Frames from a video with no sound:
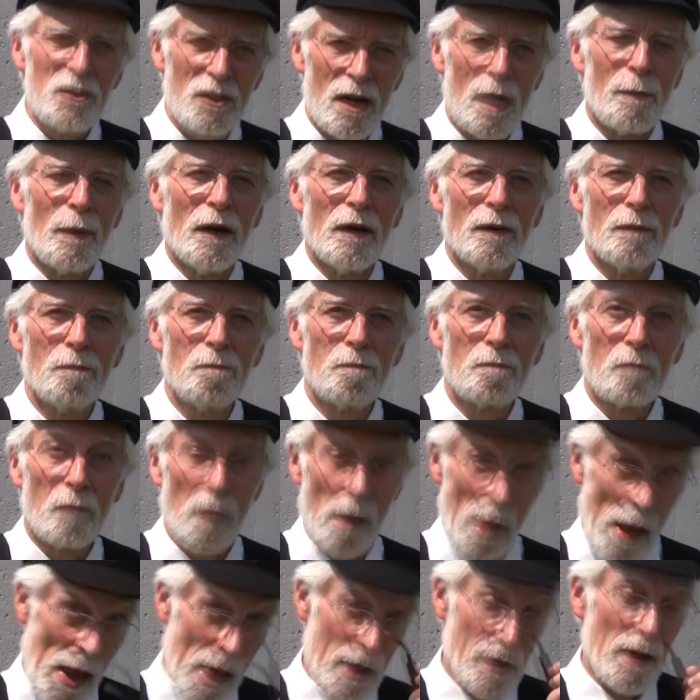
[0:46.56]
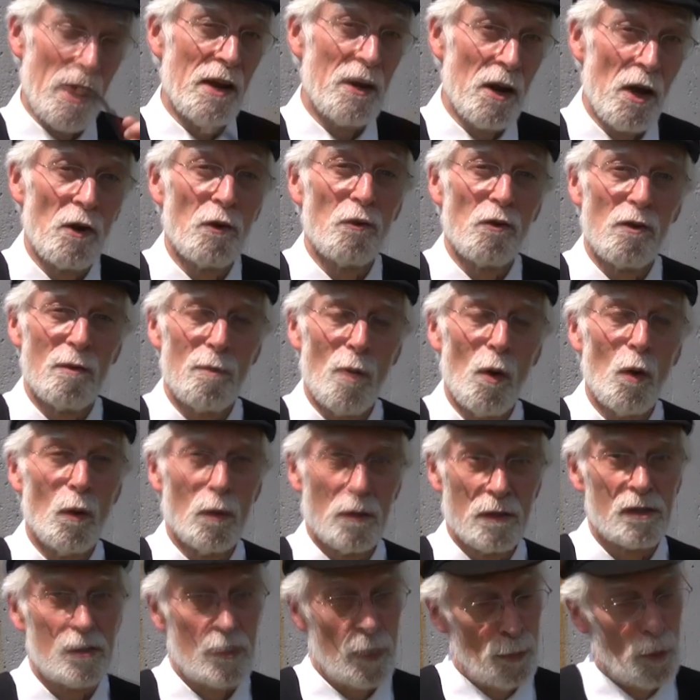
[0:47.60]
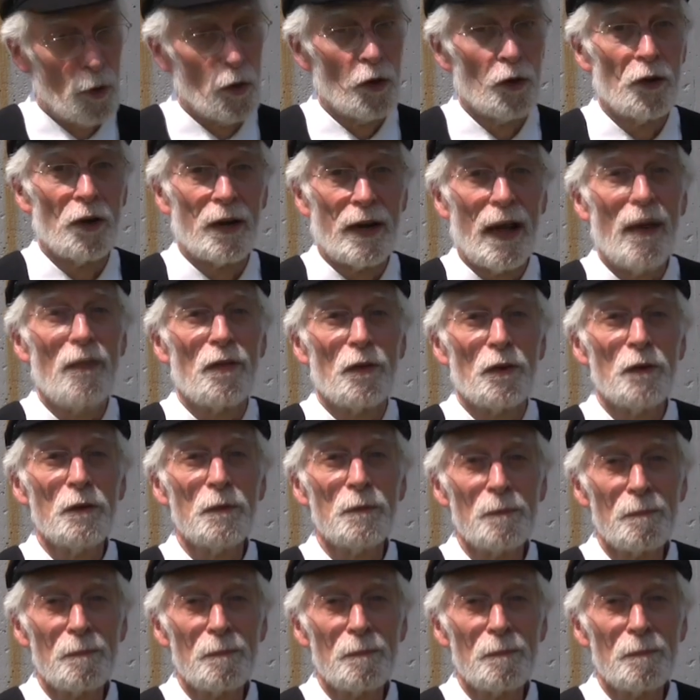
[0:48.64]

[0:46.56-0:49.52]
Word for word: summer and eight hundred bolts to put her together.